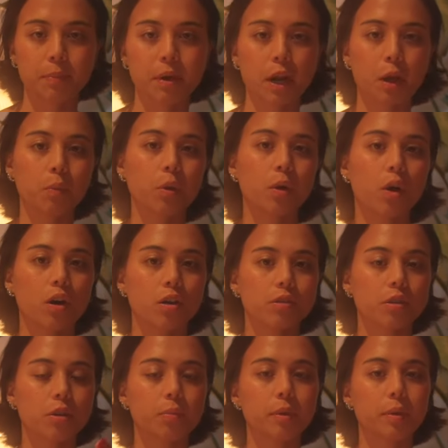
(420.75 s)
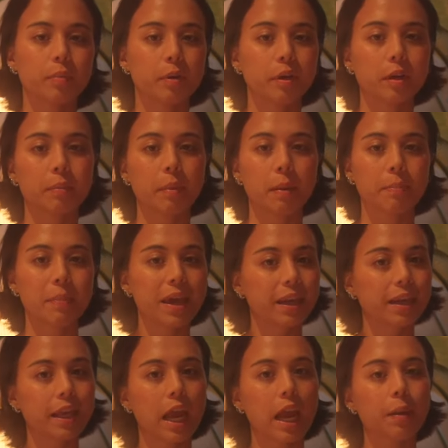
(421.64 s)
but I will also be bringing my
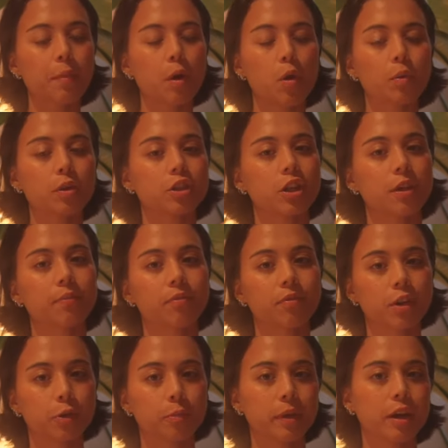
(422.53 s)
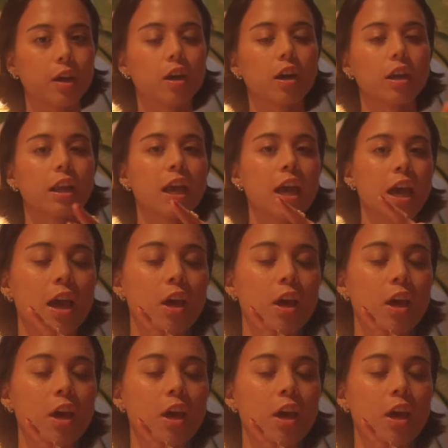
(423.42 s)
main camera, which I'm filming on,